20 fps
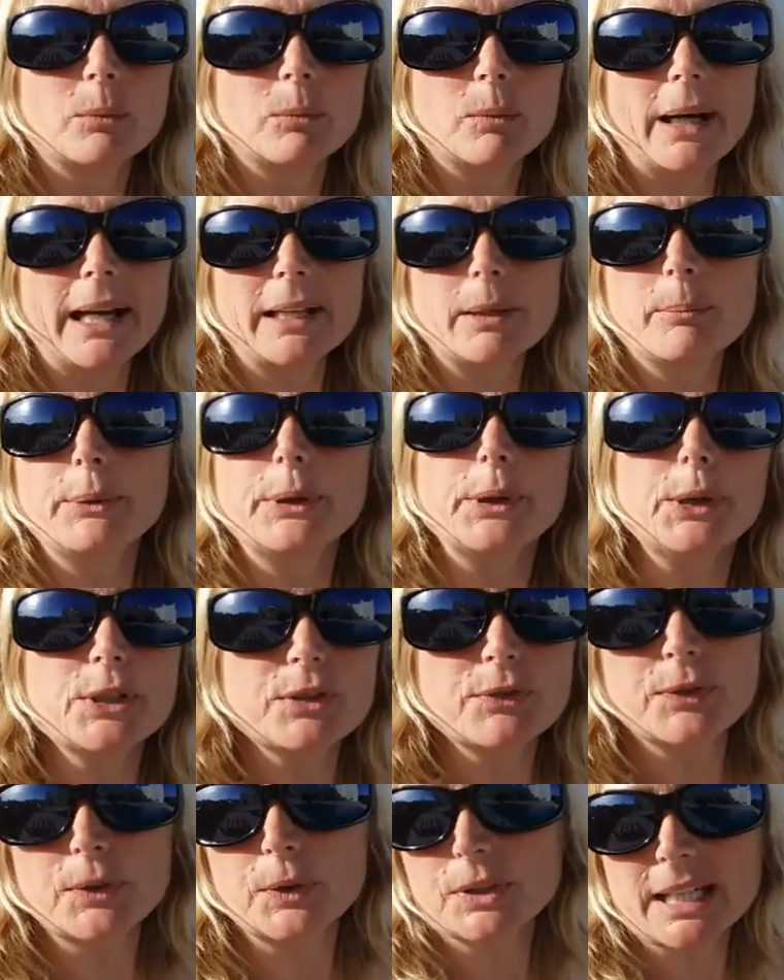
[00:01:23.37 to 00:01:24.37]
We had a
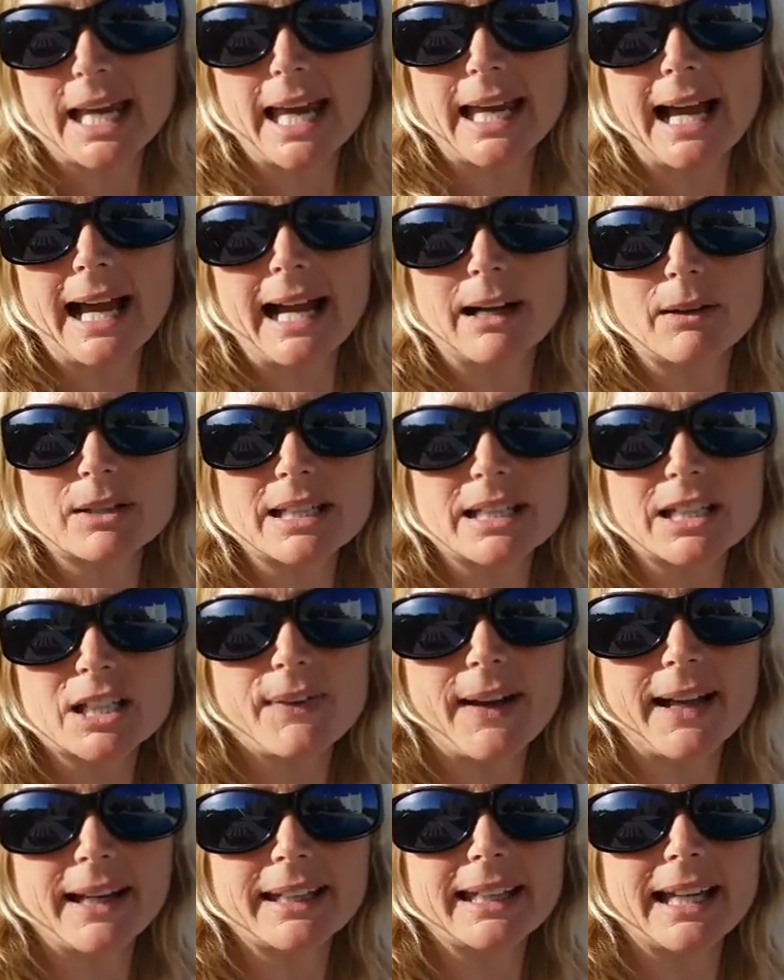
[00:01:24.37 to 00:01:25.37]
beautiful day out in
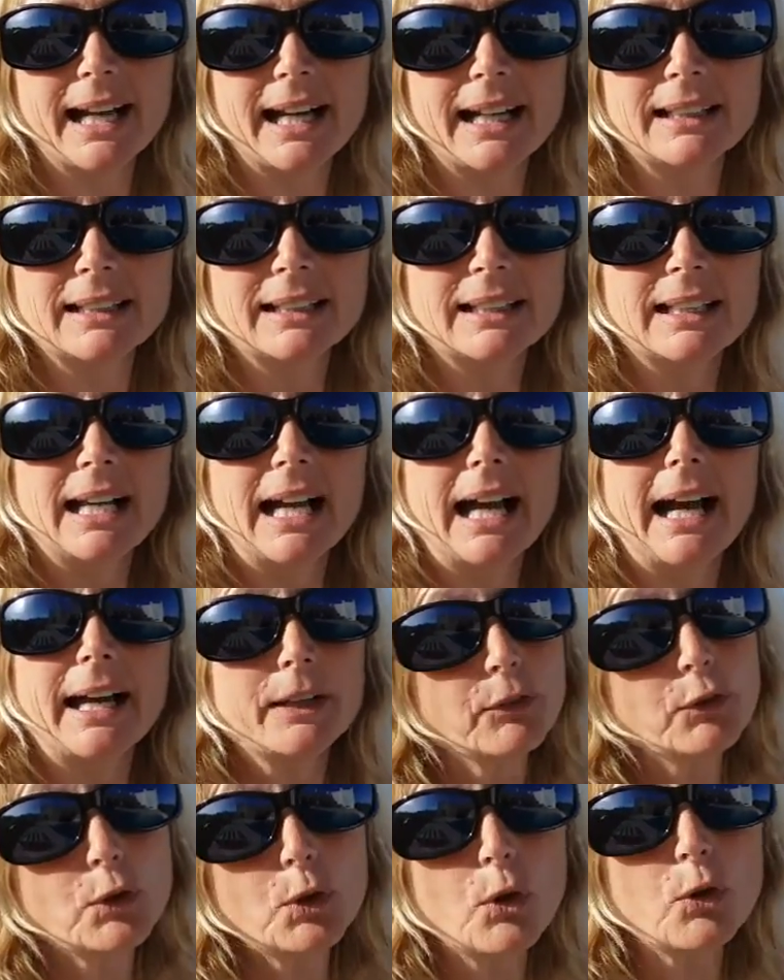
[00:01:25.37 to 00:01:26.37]
Sfakia,
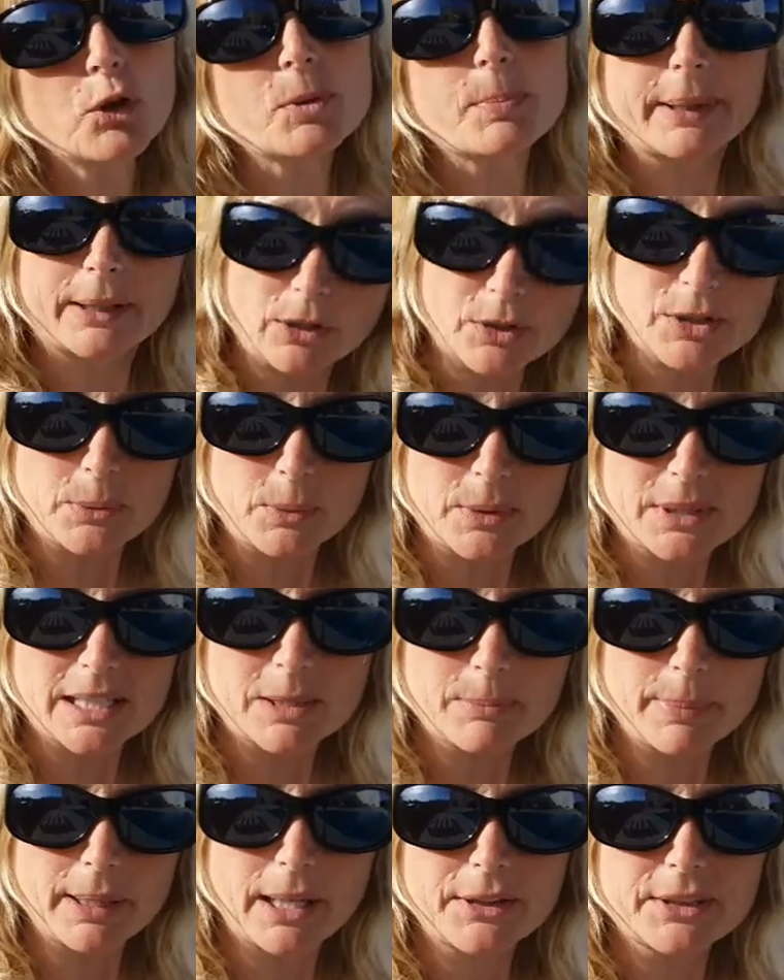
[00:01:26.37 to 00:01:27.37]
and of course, because it was
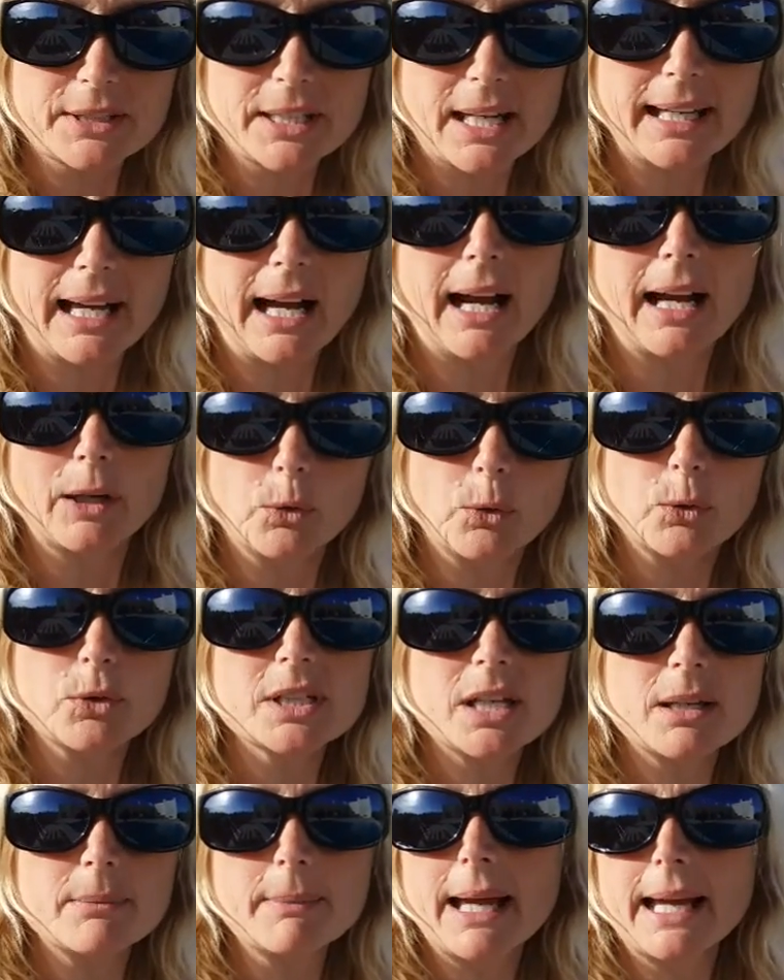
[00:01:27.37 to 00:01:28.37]
his birthday, I
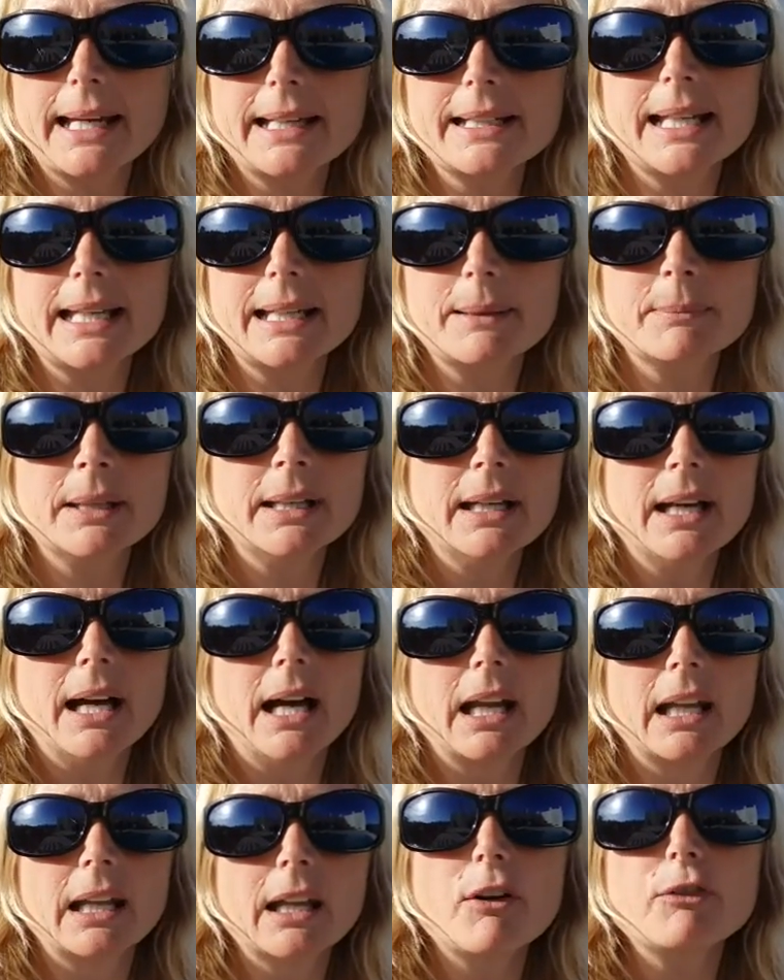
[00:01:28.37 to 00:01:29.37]
also made him
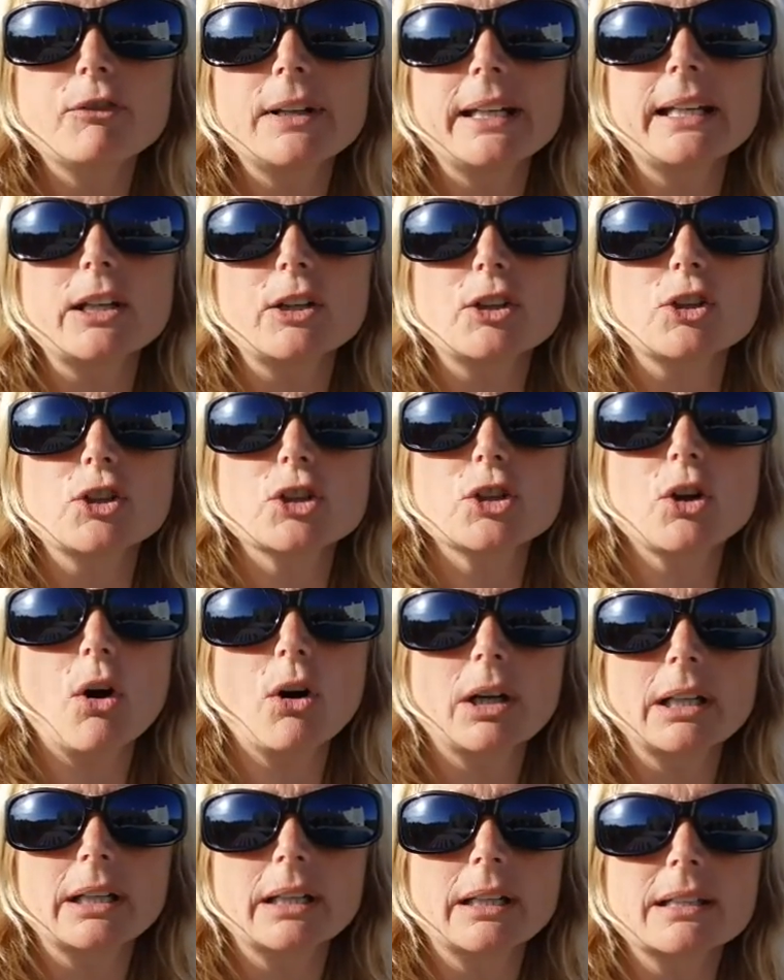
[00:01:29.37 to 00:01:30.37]
a lovely
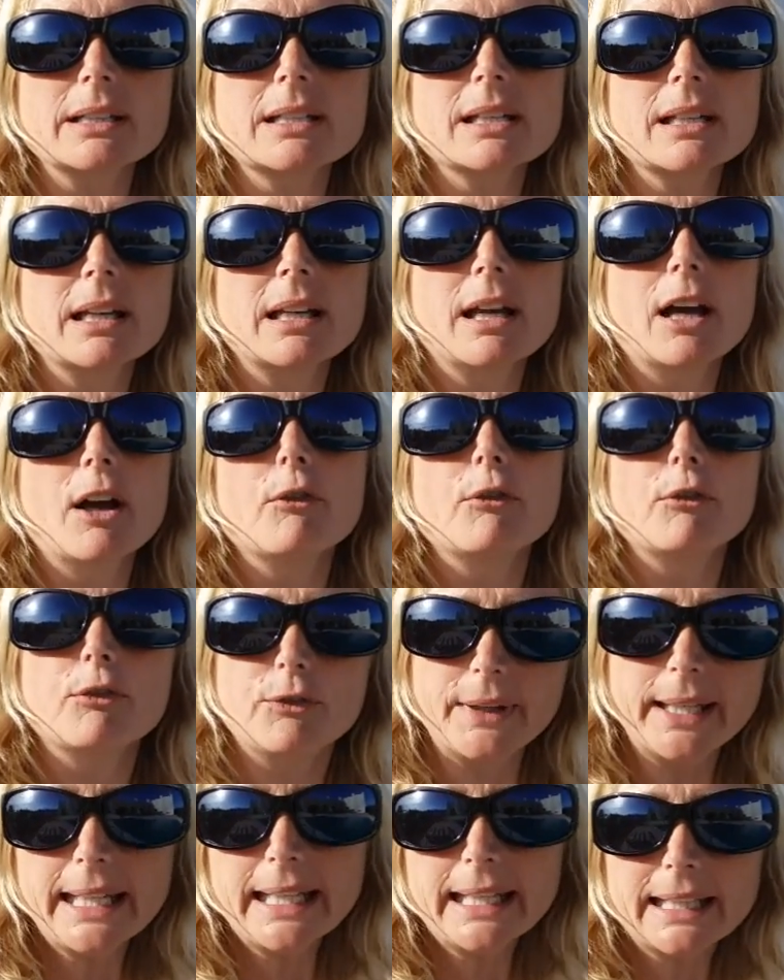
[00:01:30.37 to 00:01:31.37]
chocolate
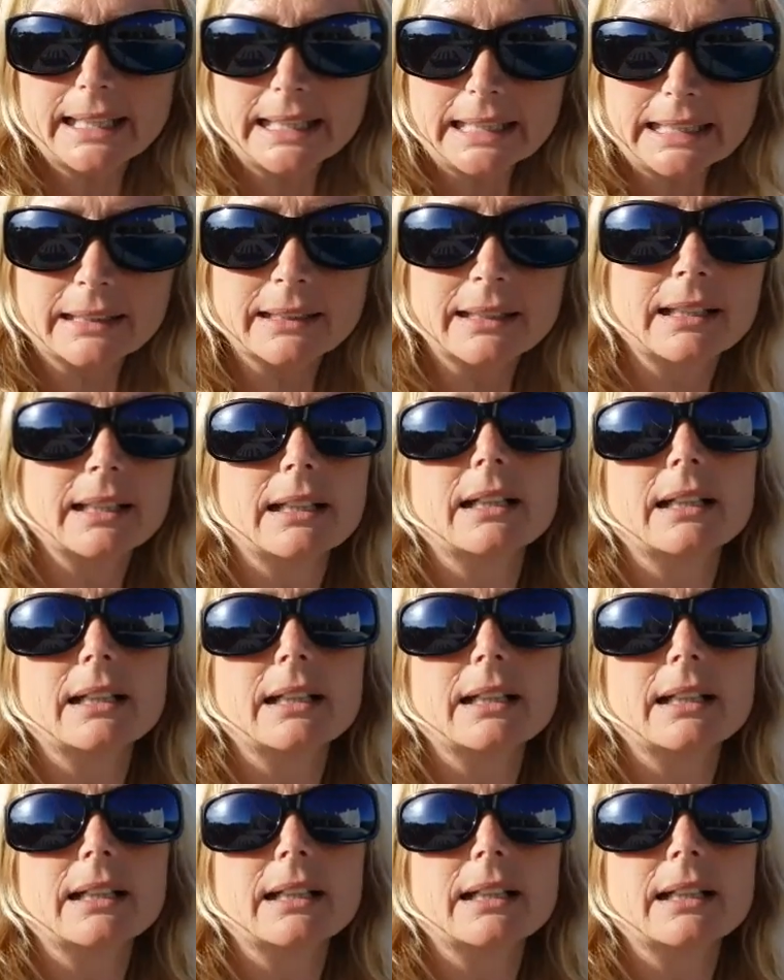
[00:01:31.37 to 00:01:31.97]
vegan